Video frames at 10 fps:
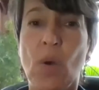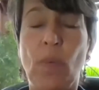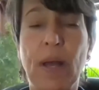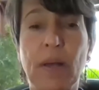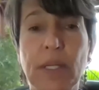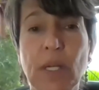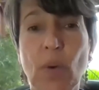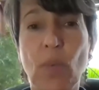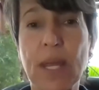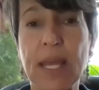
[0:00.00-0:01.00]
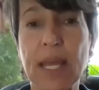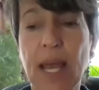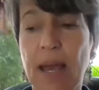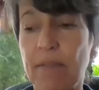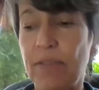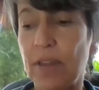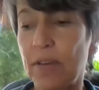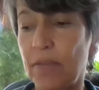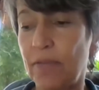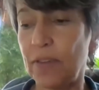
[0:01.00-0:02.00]
Well, we have
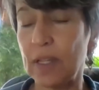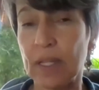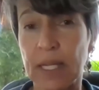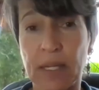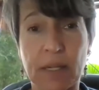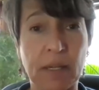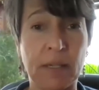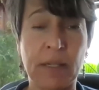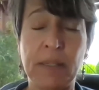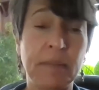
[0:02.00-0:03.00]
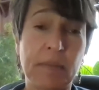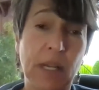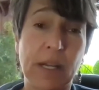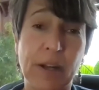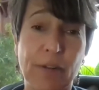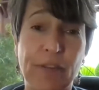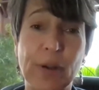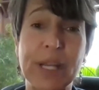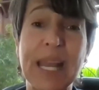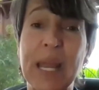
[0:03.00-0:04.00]
the feeling, and our
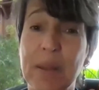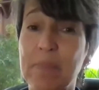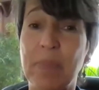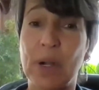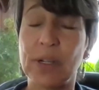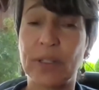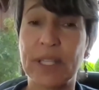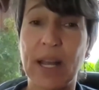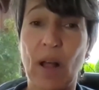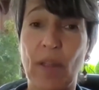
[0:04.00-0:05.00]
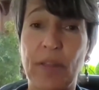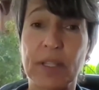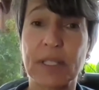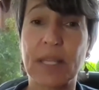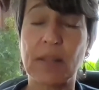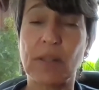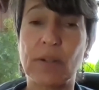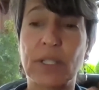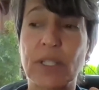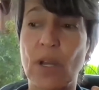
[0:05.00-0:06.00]
very name, Partners in Health, is that
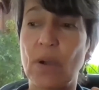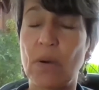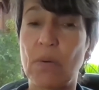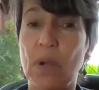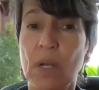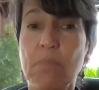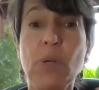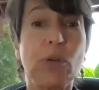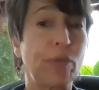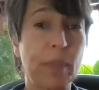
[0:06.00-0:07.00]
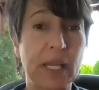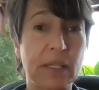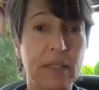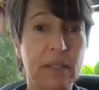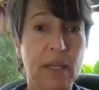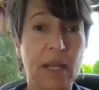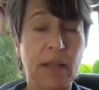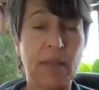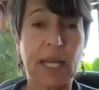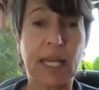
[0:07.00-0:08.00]
there is no movement
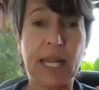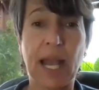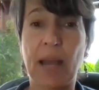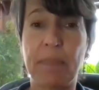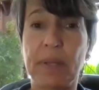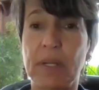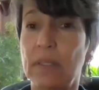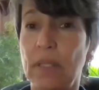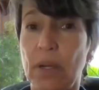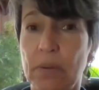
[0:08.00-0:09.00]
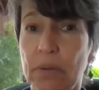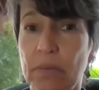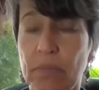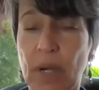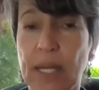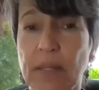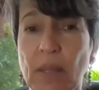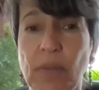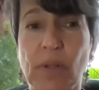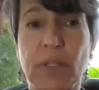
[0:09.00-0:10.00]
that can happen alone, right?
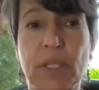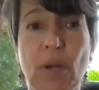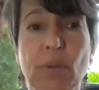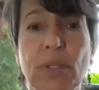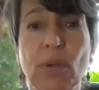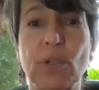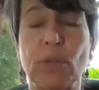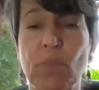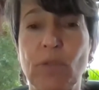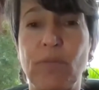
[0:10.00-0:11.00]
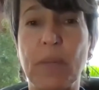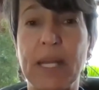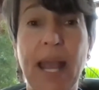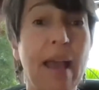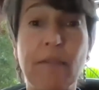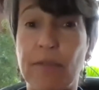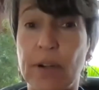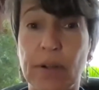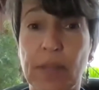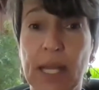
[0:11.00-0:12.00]
That there's no social movement
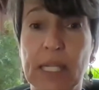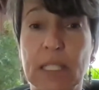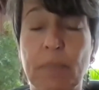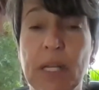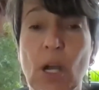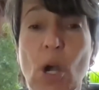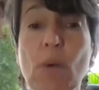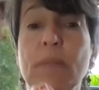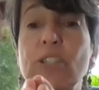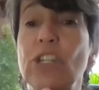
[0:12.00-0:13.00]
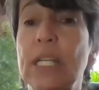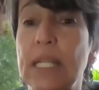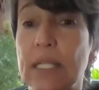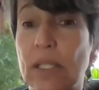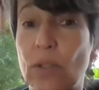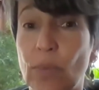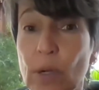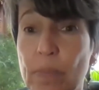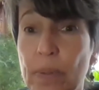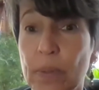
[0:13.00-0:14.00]
ever that has been a homogeneous group.